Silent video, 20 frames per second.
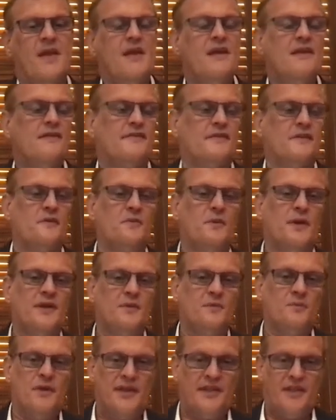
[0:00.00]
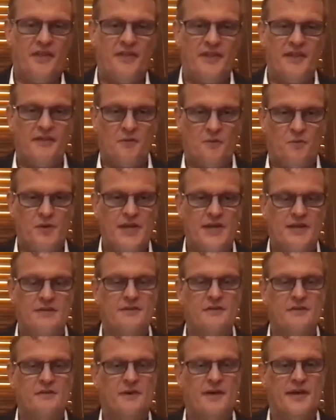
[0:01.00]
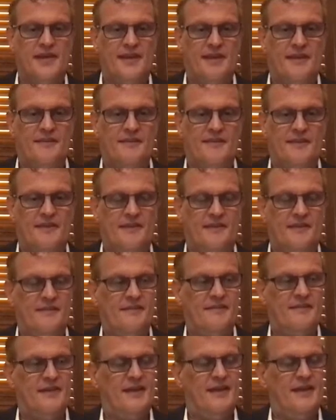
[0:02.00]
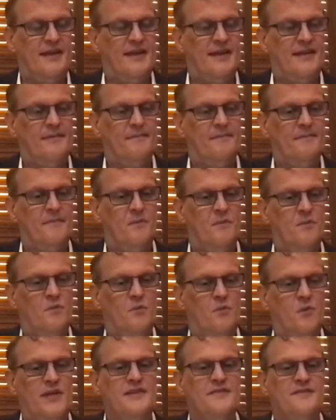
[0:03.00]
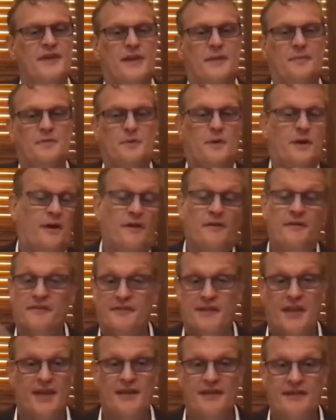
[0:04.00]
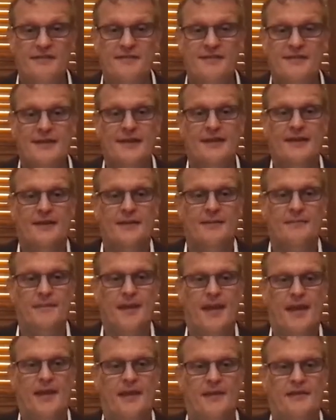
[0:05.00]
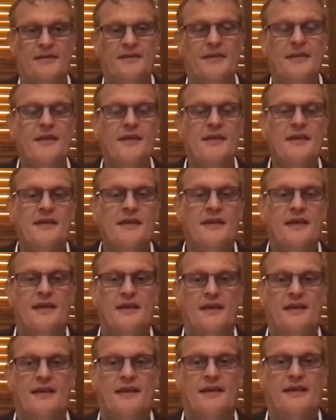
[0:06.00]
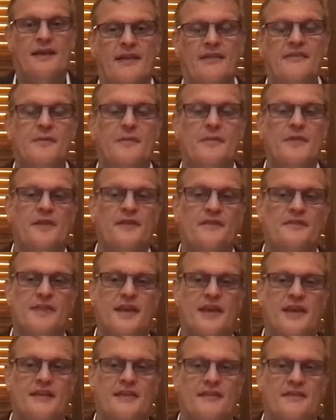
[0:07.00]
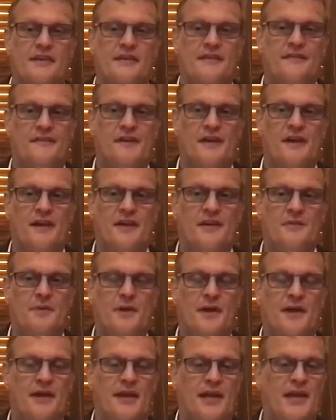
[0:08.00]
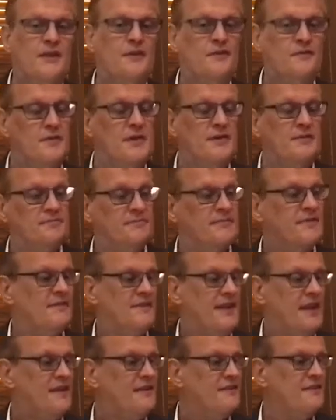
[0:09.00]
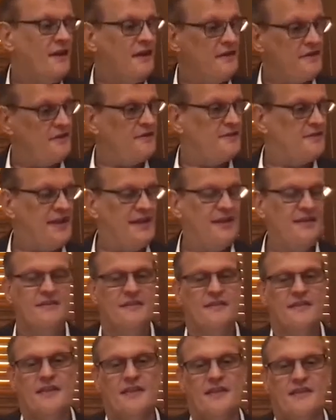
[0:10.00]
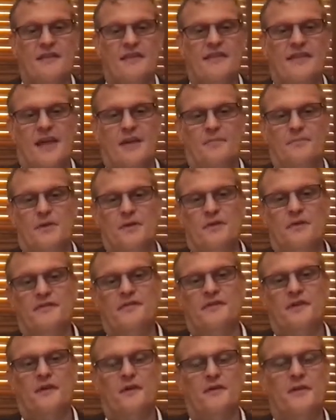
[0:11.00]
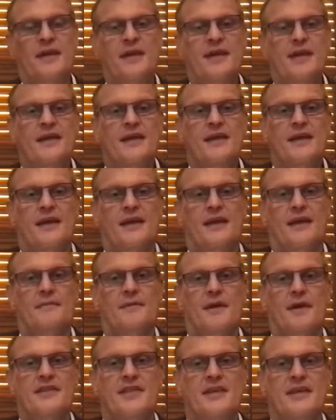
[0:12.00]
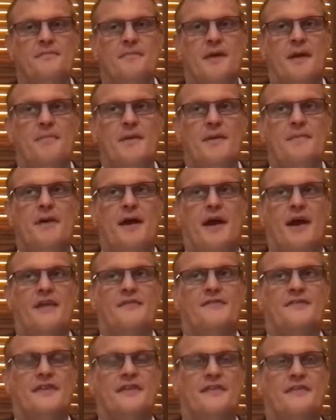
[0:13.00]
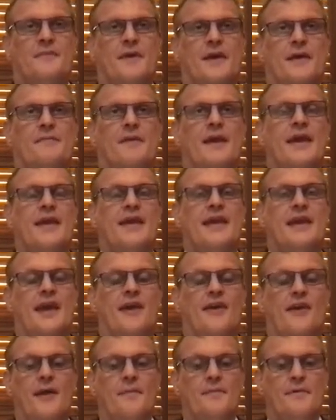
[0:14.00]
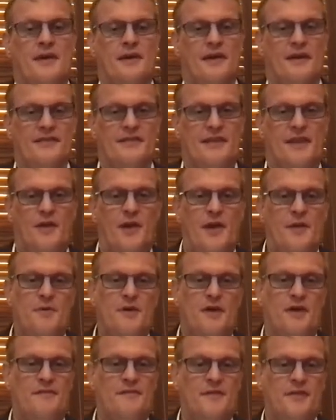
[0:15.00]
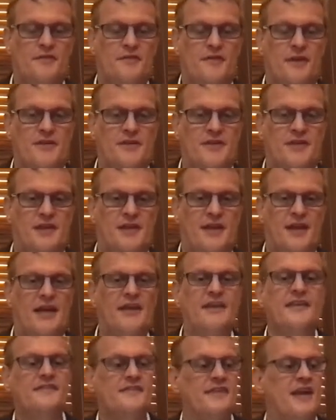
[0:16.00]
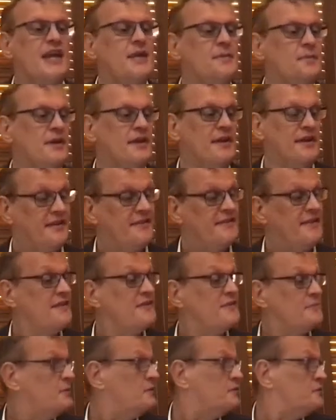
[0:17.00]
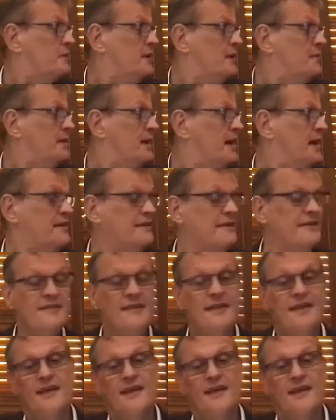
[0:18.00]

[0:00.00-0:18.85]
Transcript: So one of one of the things that we can do, I guess, is um, we develop to our own standards um, and. Uh, some of those standards are defined by industry standards, ISO standards, and things like that. But also, um, I think a big part of it is about making our APIs and our API infrastructure understandable and accessible to our partners.